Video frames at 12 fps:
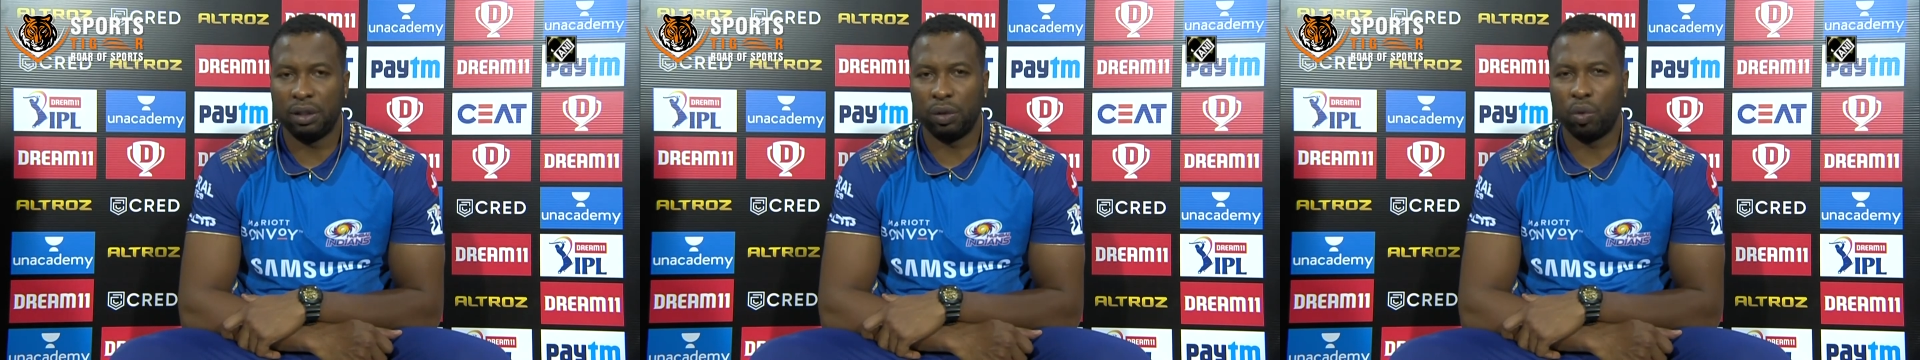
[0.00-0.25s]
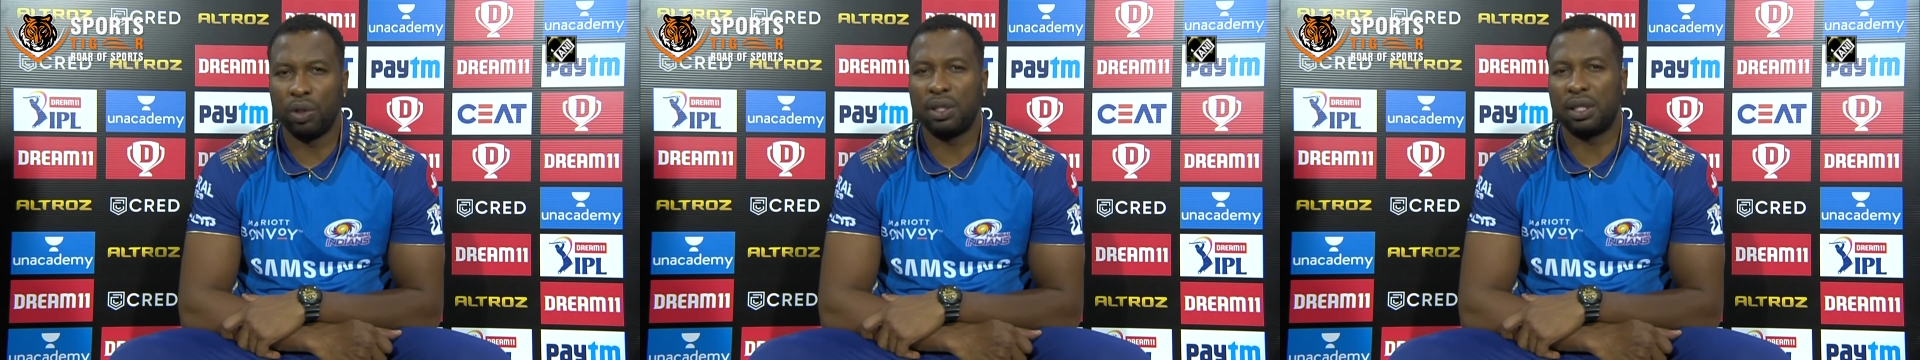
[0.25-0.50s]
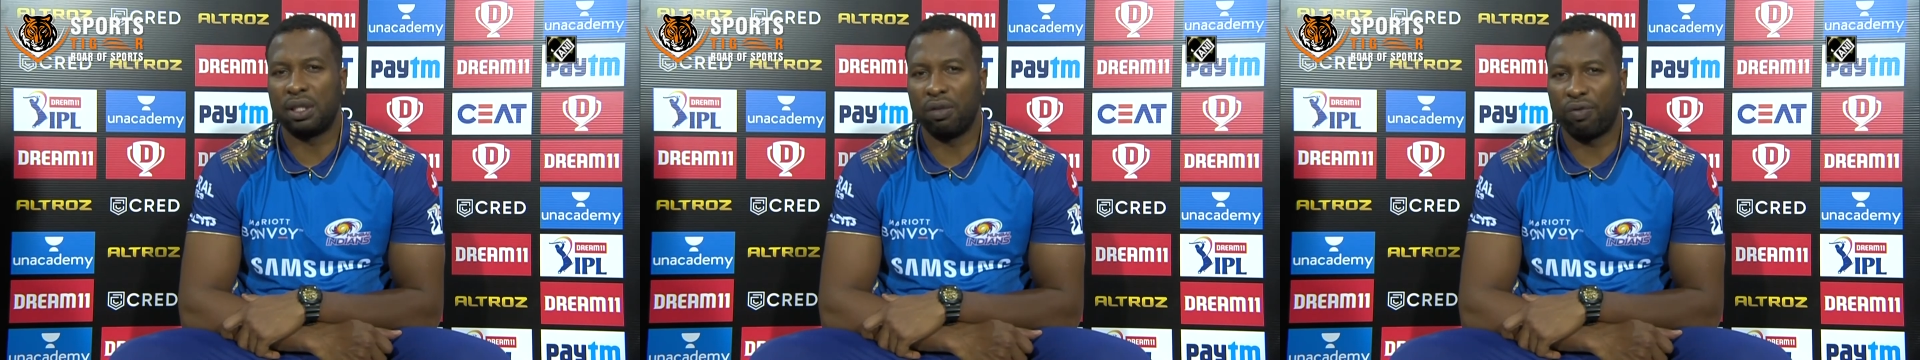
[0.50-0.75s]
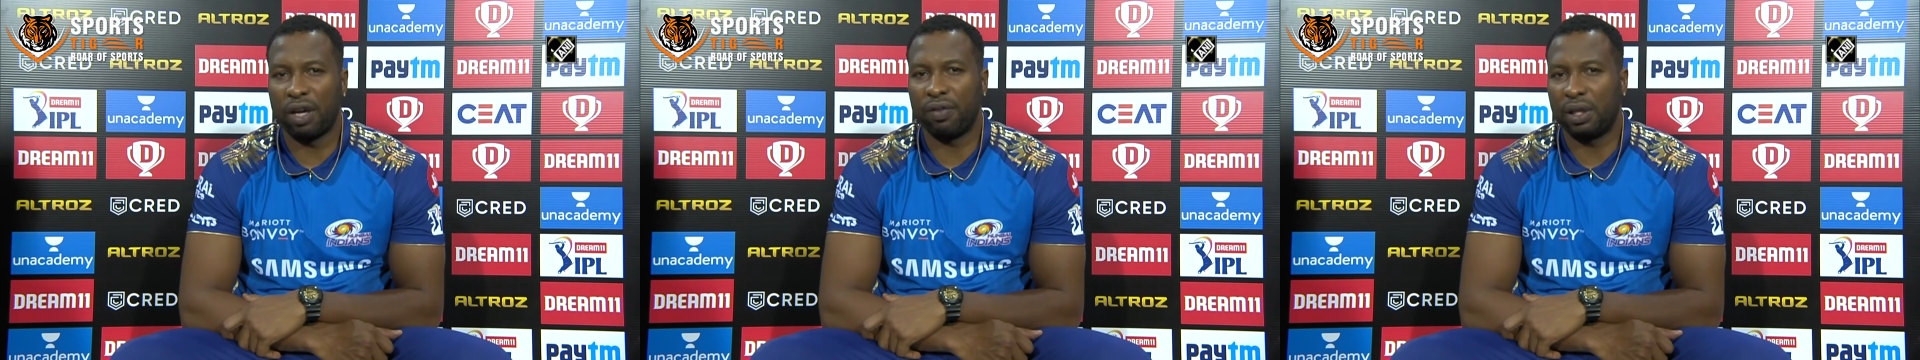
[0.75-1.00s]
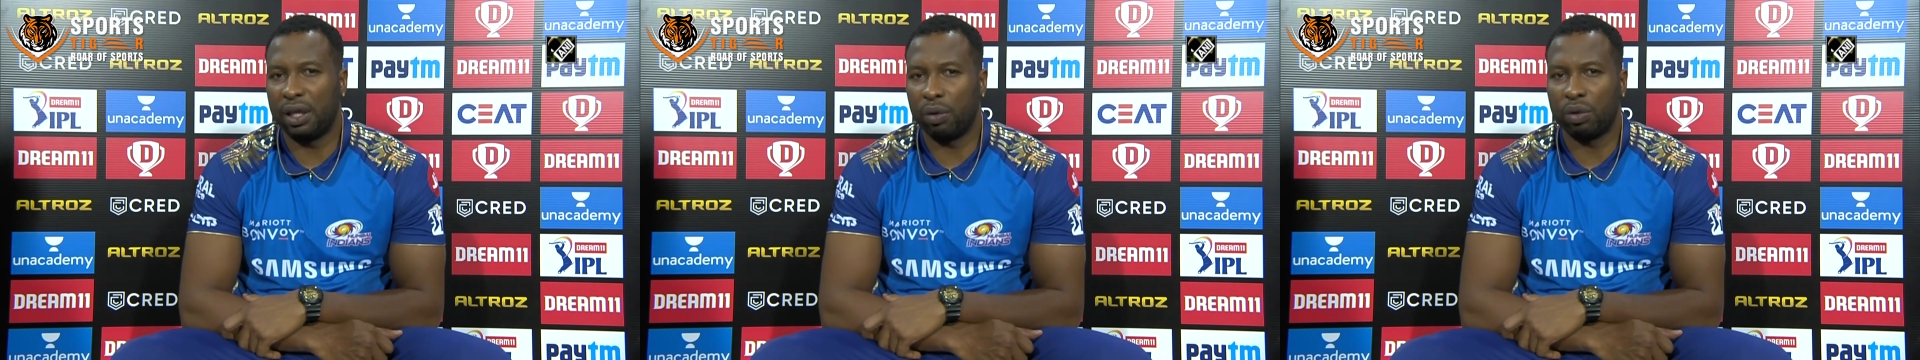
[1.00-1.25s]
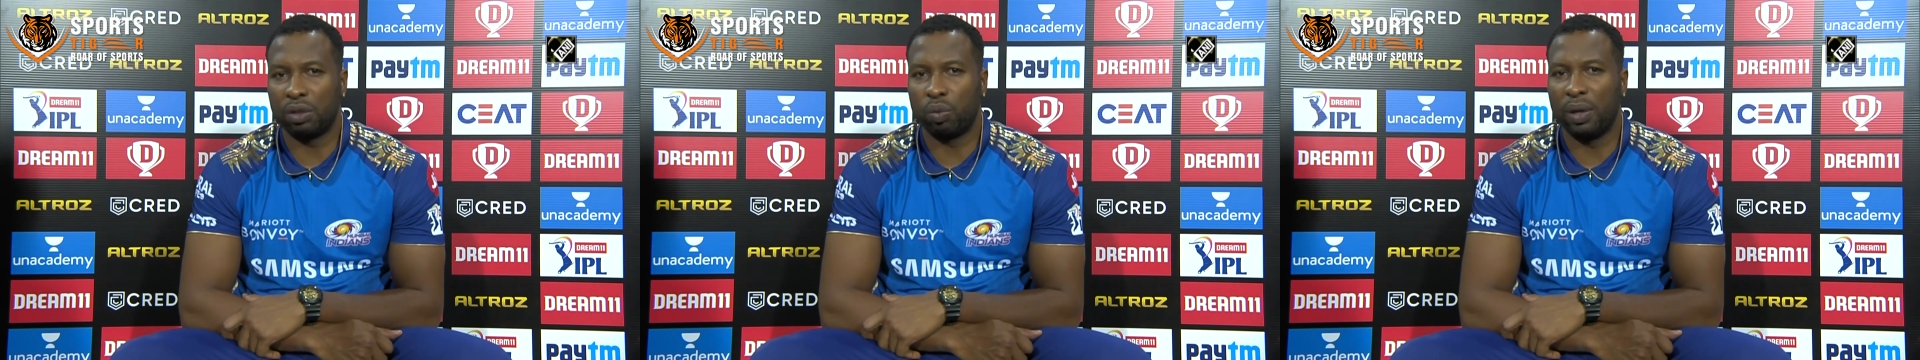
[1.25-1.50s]
to 165, I think
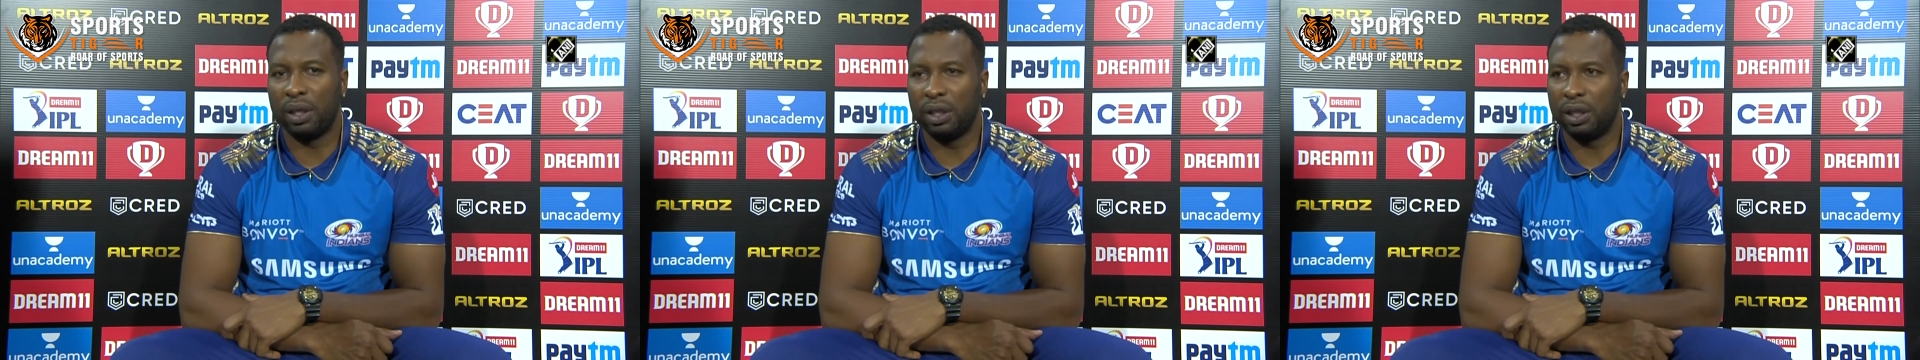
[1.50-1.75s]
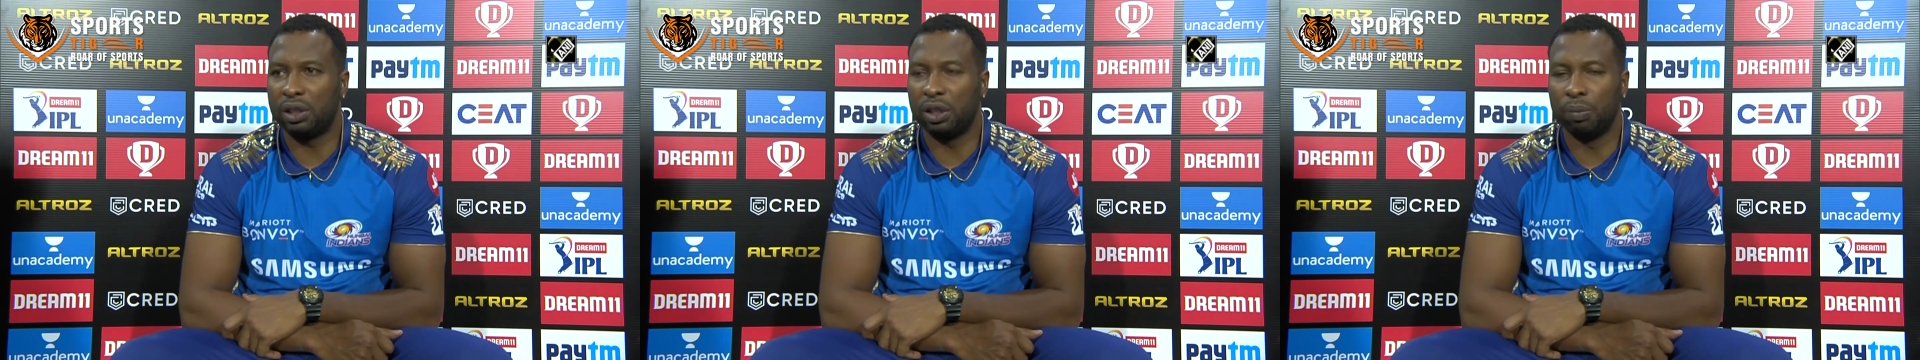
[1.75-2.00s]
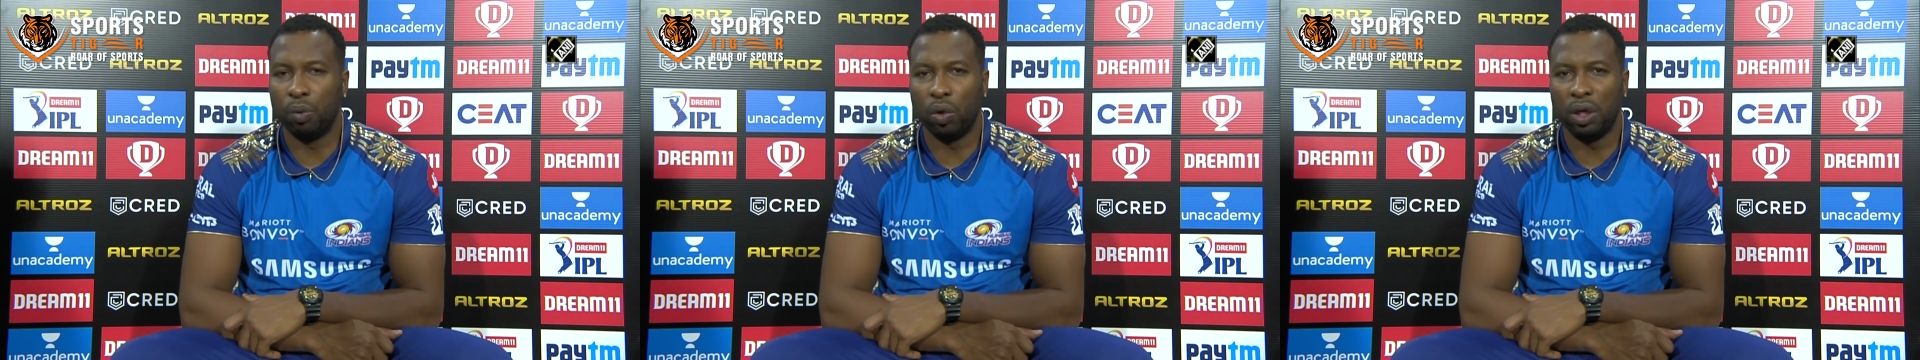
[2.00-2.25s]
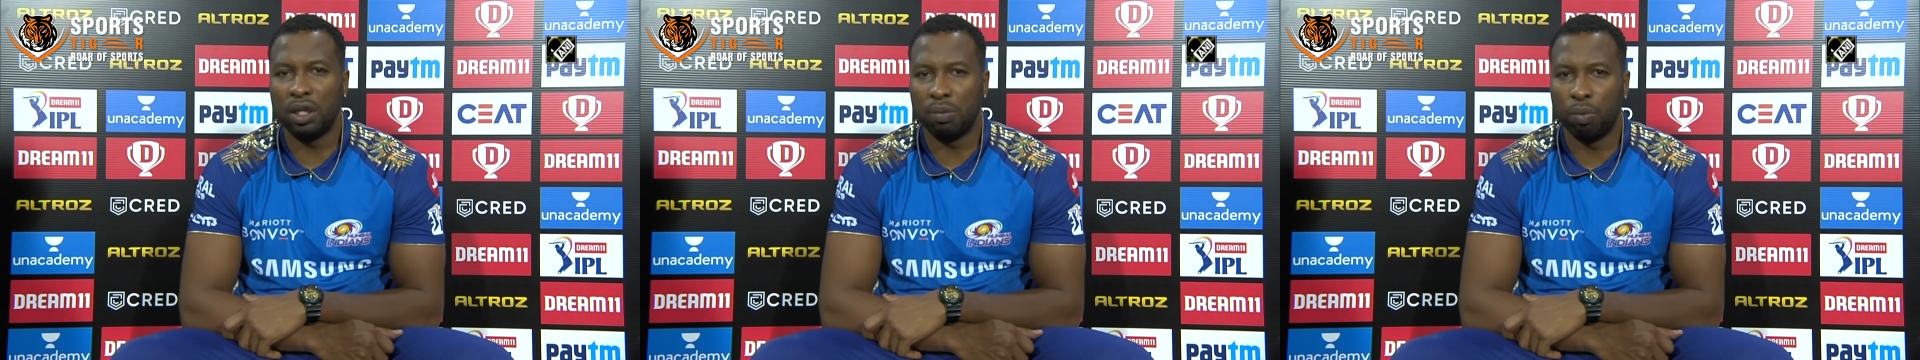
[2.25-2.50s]
was well done to the bowlers.